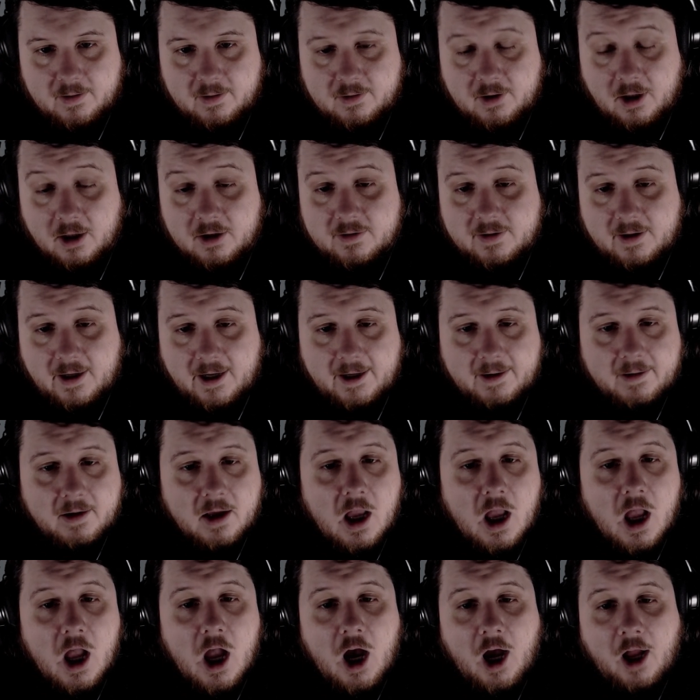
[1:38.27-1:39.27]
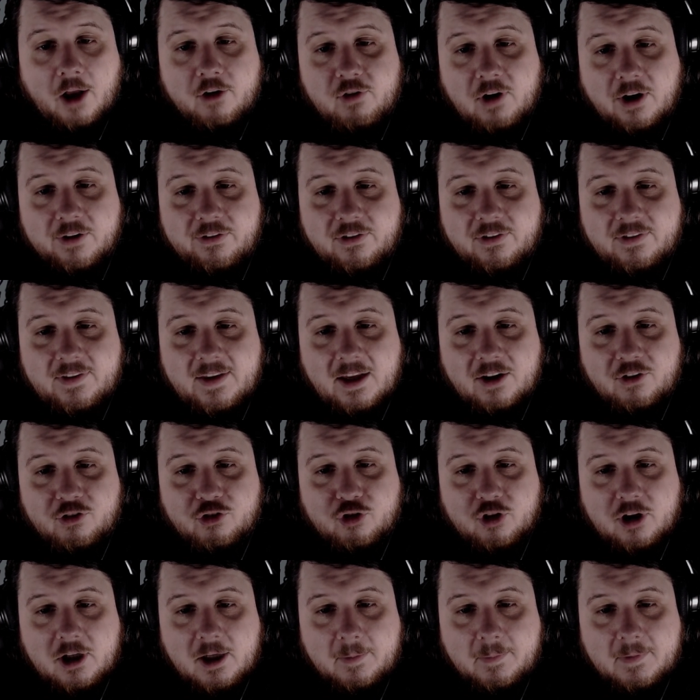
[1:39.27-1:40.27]
tongue tied, addresses the
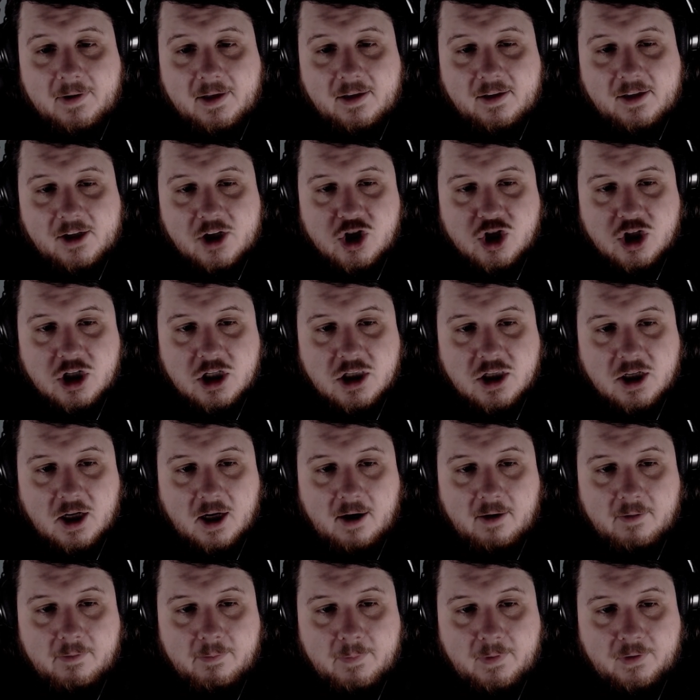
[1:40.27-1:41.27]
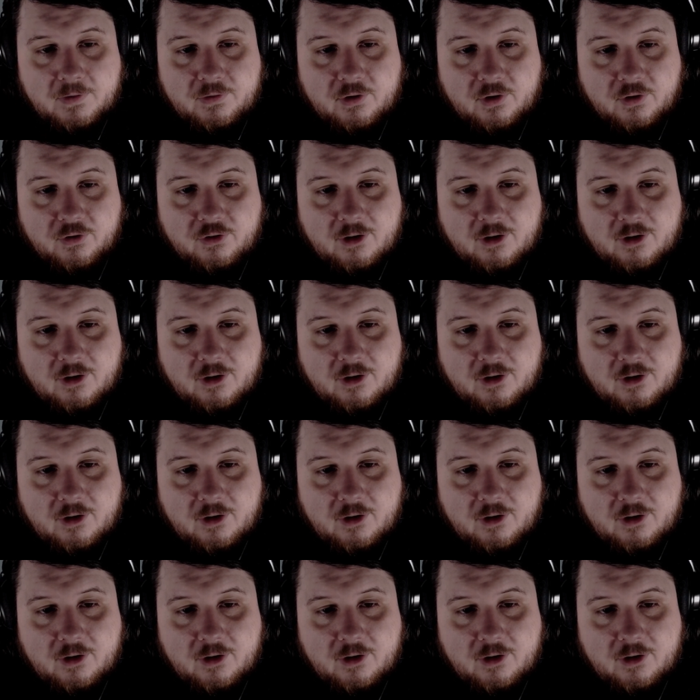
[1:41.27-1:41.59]
extreme conditions of Mr.